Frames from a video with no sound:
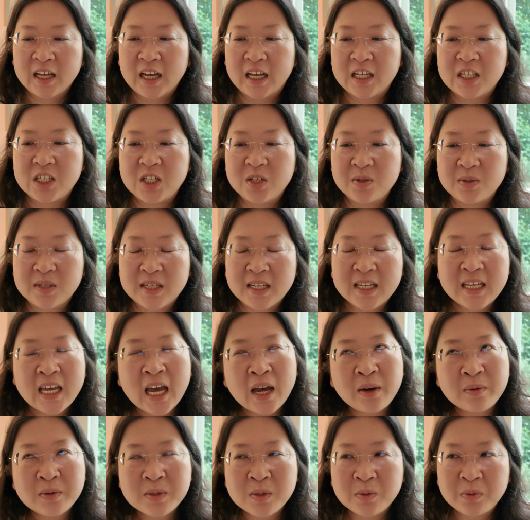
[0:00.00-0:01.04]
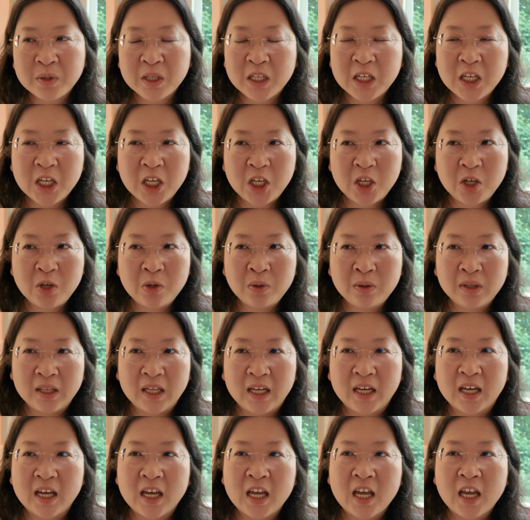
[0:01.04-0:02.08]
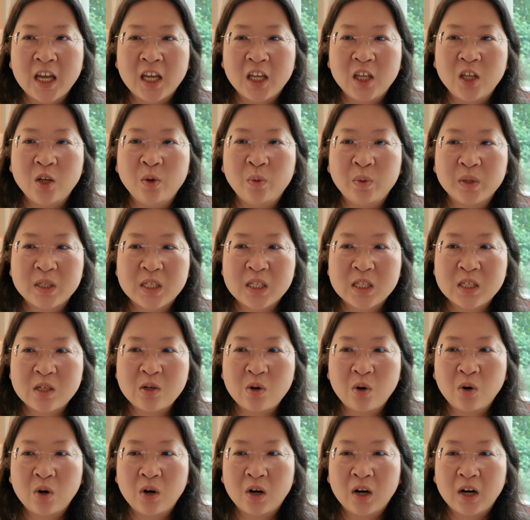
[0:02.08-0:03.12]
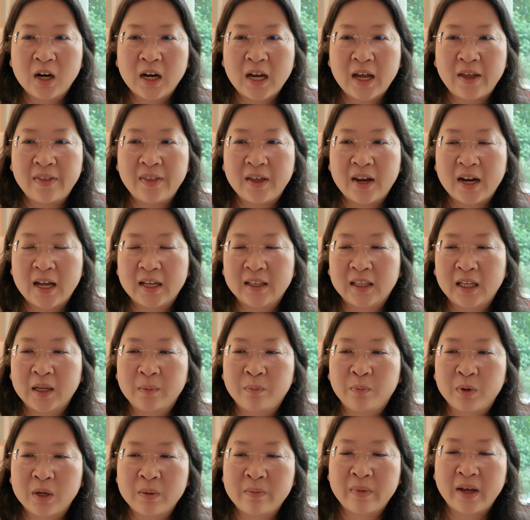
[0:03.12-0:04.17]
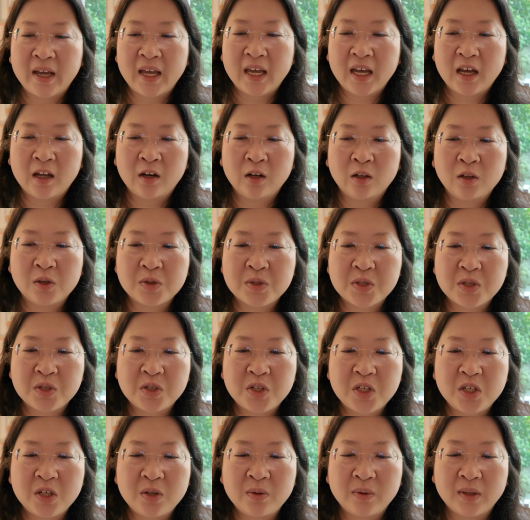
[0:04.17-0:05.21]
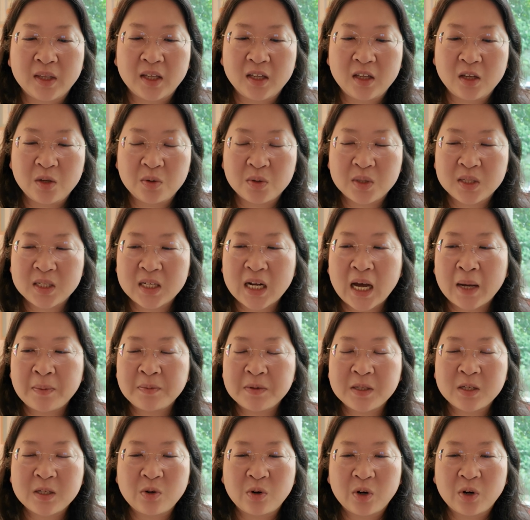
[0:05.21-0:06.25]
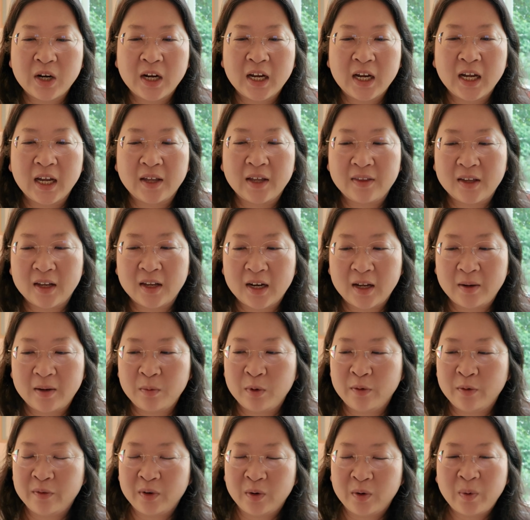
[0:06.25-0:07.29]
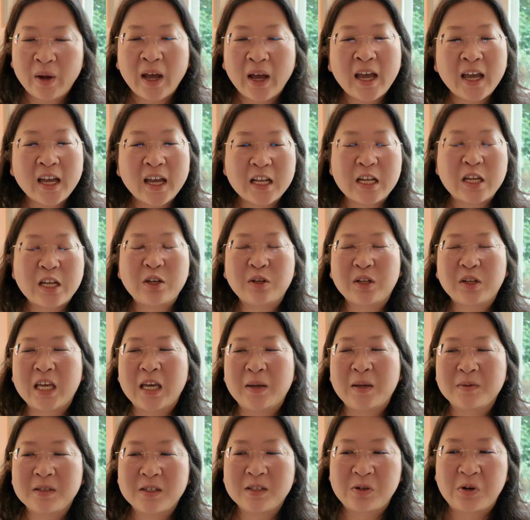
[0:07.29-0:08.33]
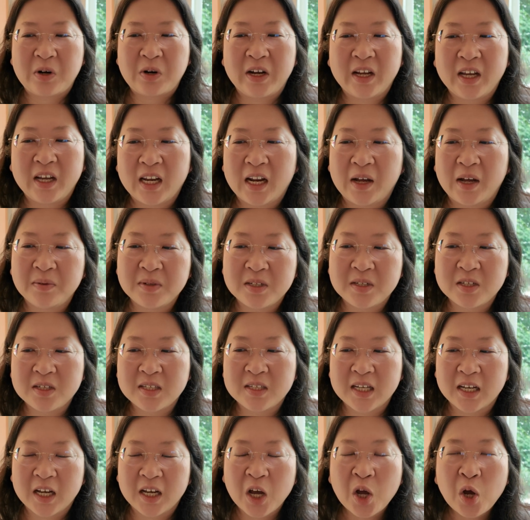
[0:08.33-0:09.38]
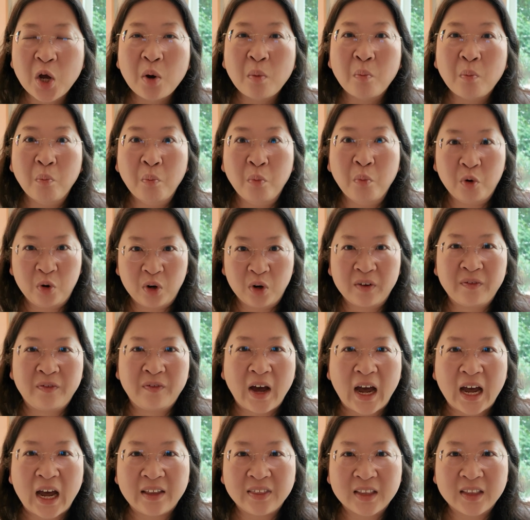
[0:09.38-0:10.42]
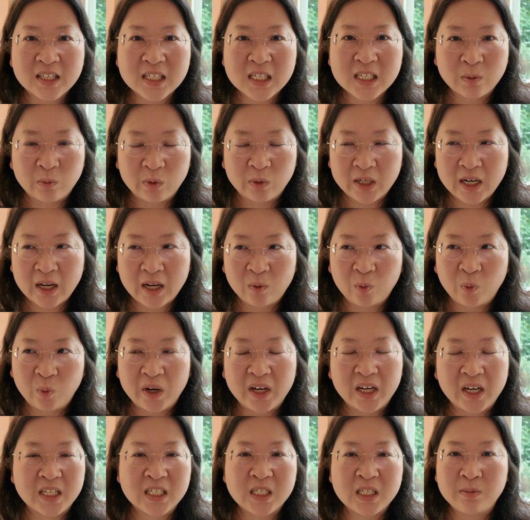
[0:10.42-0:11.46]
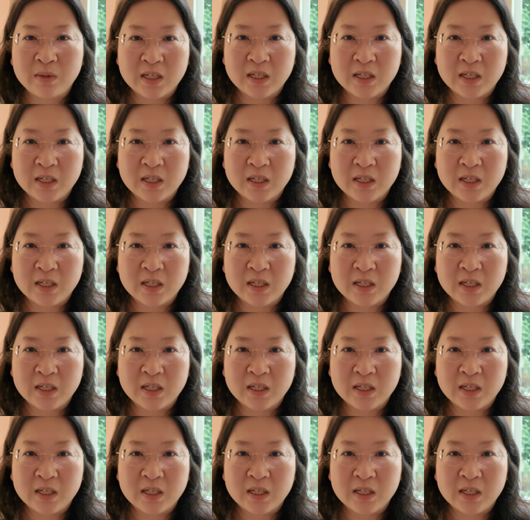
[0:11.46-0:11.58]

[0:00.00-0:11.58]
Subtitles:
And she was like, yeah, it was really cute. Like you would snore and then I'd like bring my hand closer to you and then you'd stop snoring and then I'd move it away. You'd keep snoring. And I was just like mortified that someone had witnessed